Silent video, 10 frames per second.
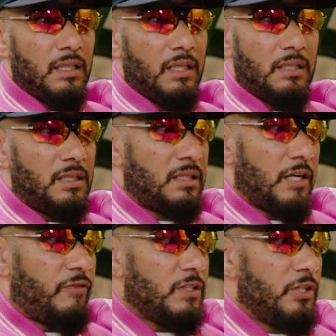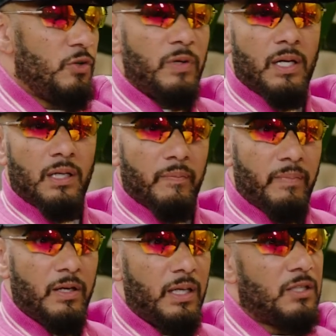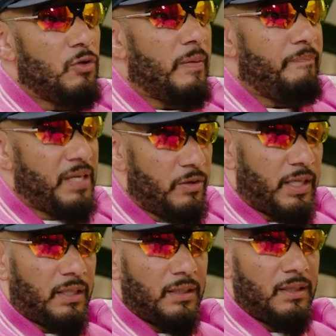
it's the difference of you getting a million to a billion